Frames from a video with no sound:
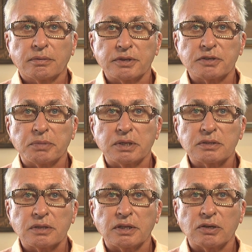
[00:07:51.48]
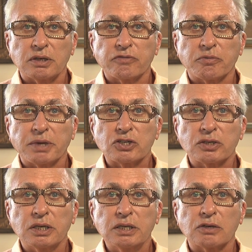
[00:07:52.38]
This means that the
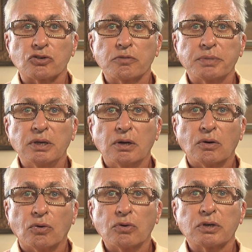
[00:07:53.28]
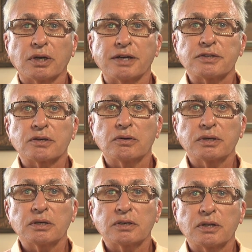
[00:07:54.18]
information in it should be organized
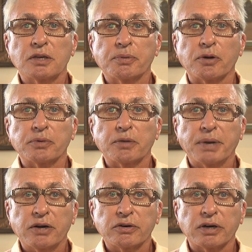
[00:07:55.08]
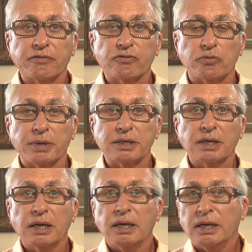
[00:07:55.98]
according to the appropriate paragraph format,
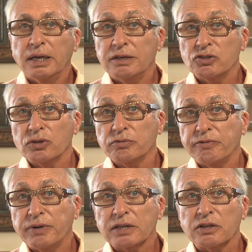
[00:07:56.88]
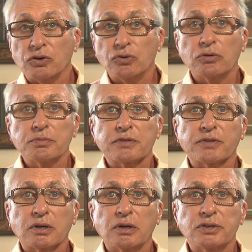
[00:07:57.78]
and it should reflect the norms of
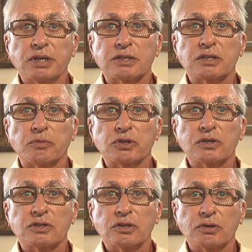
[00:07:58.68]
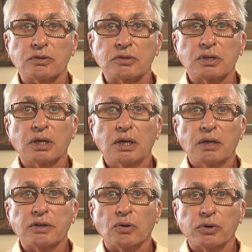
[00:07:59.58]
the context in which it's used,
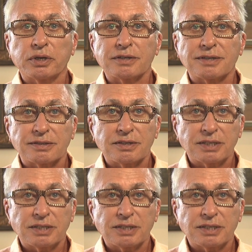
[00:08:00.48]
the audience it's